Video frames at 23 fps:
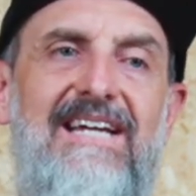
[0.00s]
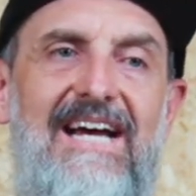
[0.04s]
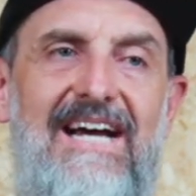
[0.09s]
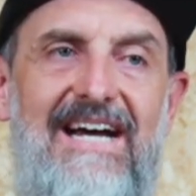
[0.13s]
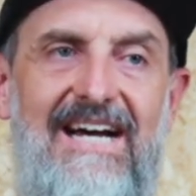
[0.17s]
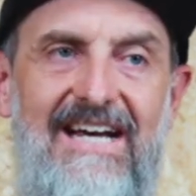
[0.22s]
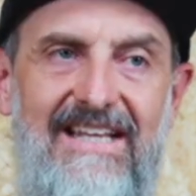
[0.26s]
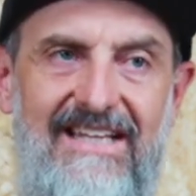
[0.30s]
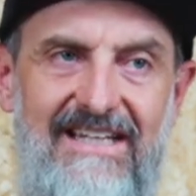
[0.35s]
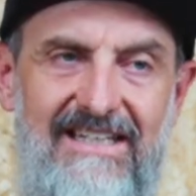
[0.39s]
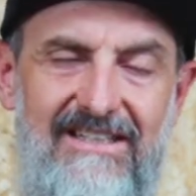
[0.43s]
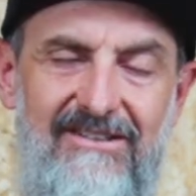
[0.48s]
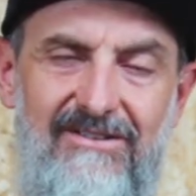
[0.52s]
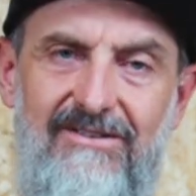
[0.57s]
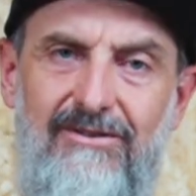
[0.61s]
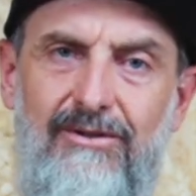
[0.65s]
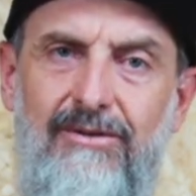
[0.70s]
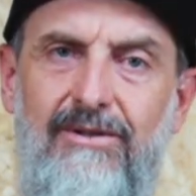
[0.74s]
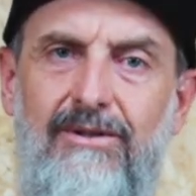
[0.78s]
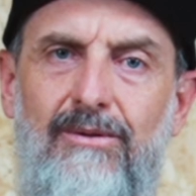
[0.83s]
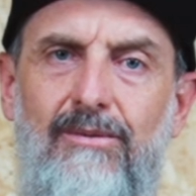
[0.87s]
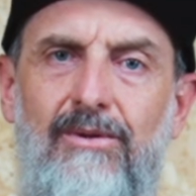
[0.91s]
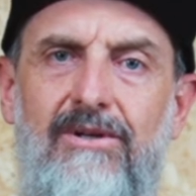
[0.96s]
Are they
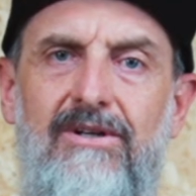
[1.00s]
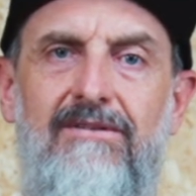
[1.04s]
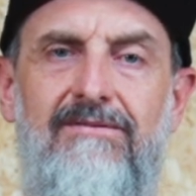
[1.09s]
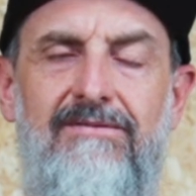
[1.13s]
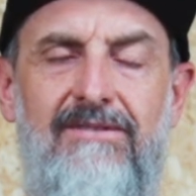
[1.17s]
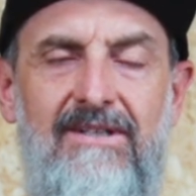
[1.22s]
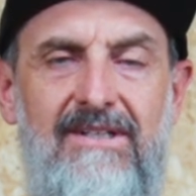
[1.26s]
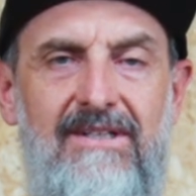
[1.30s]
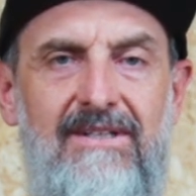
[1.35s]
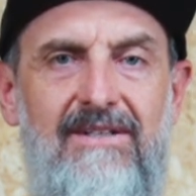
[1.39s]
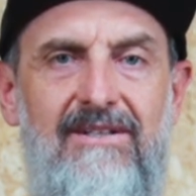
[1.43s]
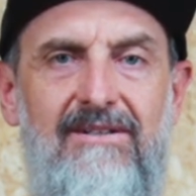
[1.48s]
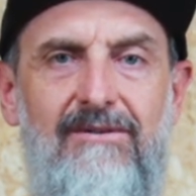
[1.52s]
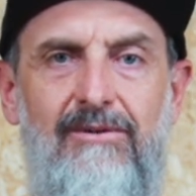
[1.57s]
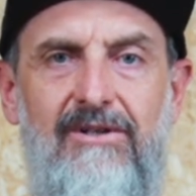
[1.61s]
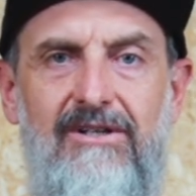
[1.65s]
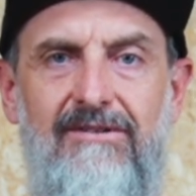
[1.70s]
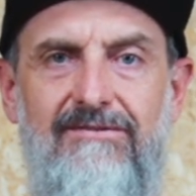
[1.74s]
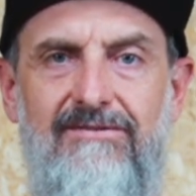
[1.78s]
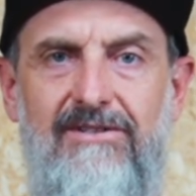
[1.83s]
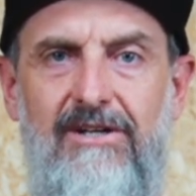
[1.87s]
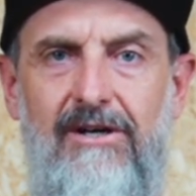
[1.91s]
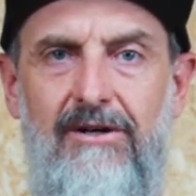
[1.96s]
doing what
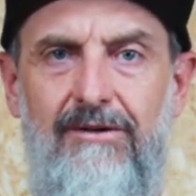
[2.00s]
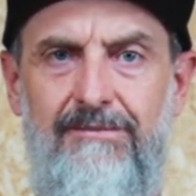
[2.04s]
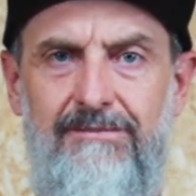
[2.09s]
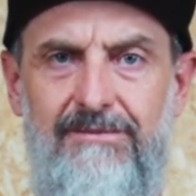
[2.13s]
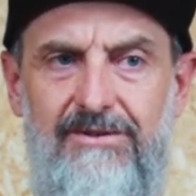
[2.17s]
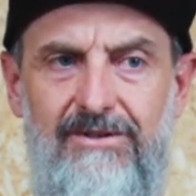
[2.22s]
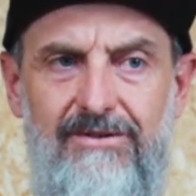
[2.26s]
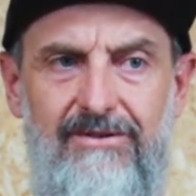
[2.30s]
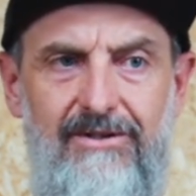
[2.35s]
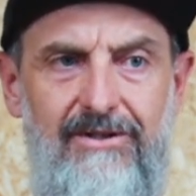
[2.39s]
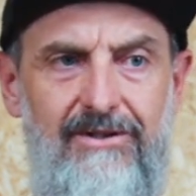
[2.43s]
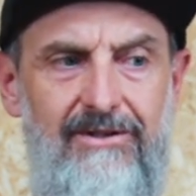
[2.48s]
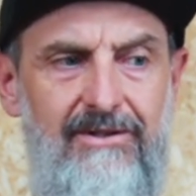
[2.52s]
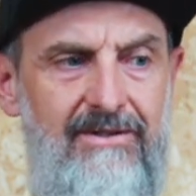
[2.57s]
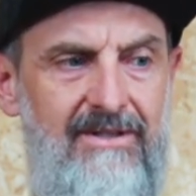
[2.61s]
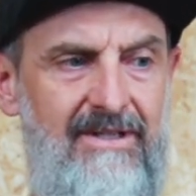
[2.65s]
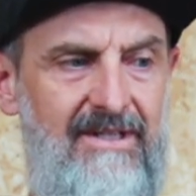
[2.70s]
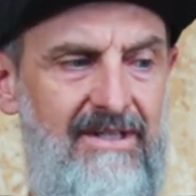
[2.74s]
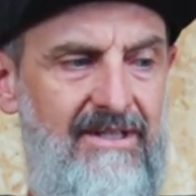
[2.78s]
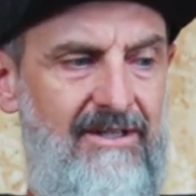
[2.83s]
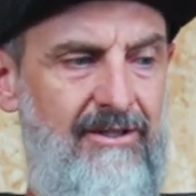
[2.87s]
I've told them to do?